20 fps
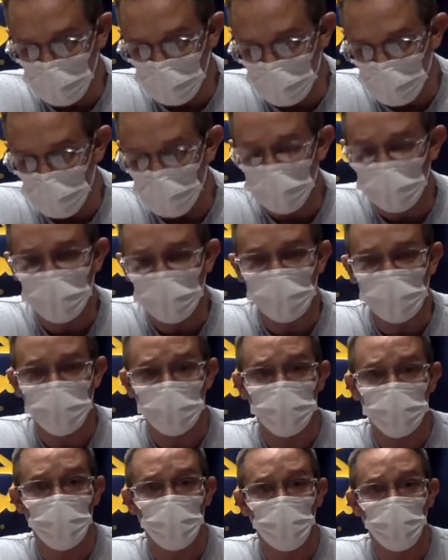meet again. They
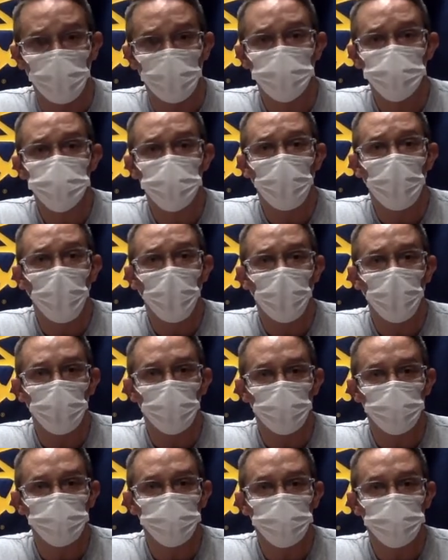will also
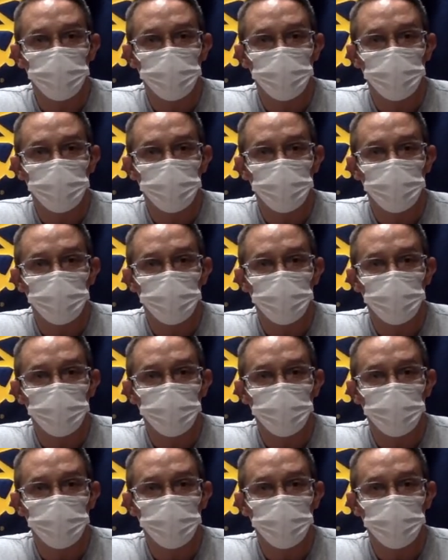hold